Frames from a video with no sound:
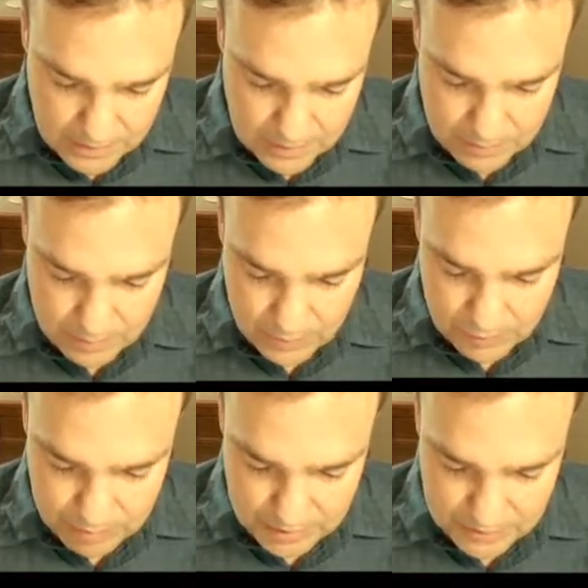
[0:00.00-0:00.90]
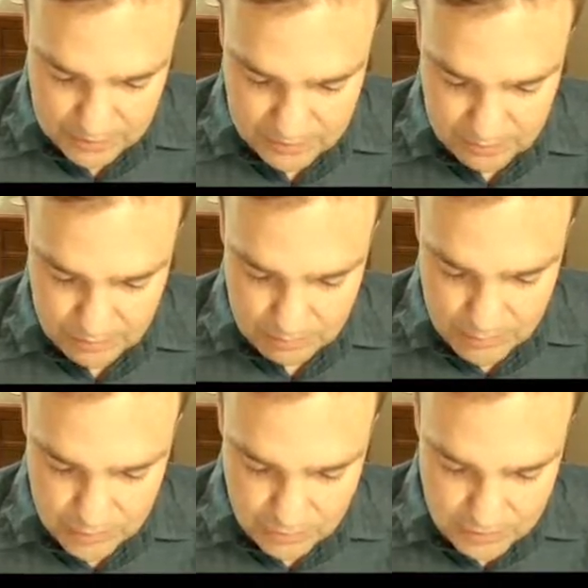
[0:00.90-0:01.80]
multiplying this
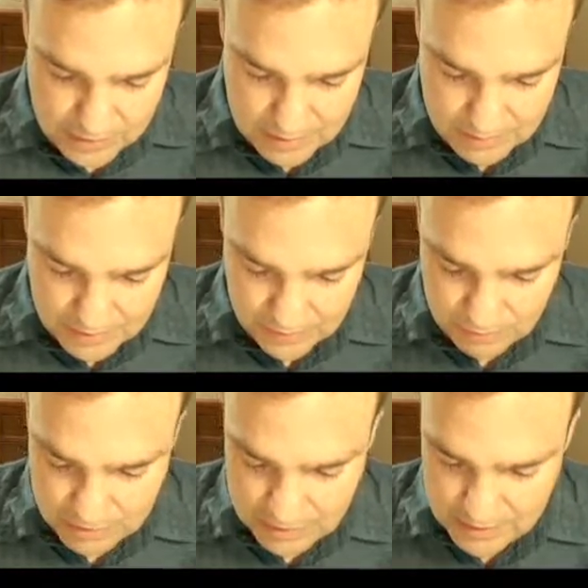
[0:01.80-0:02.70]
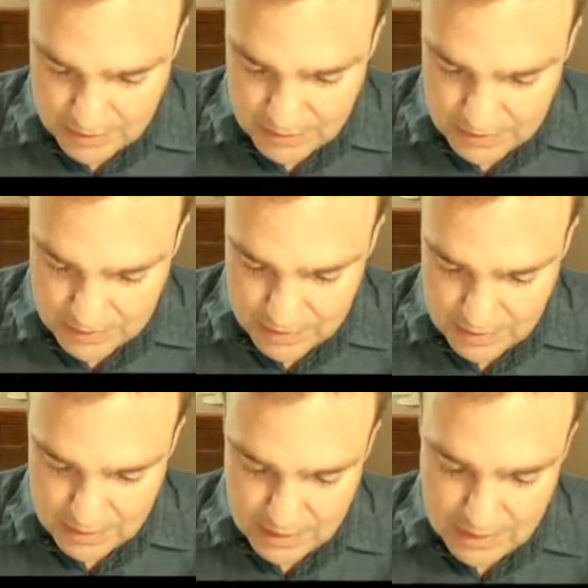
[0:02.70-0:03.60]
mu to the n minus 1, and then
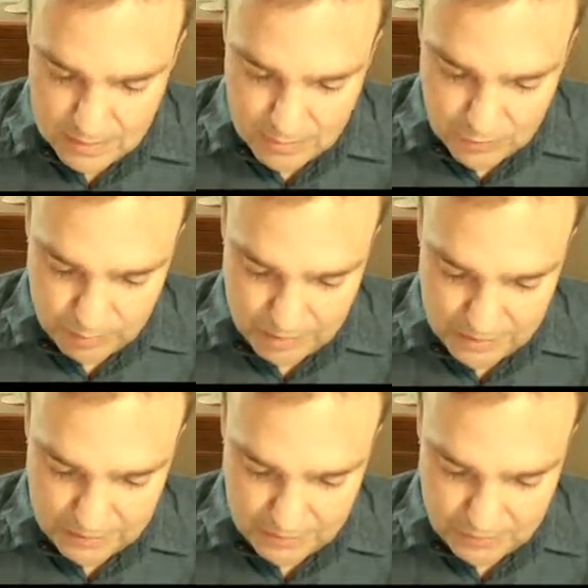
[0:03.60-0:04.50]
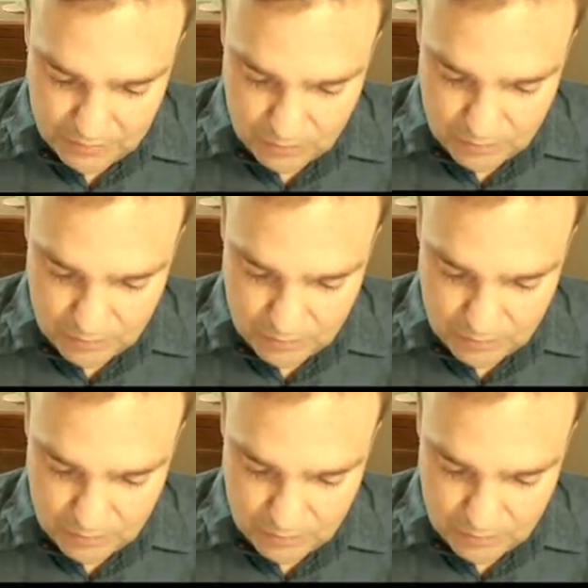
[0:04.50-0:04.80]
multiplying this sort of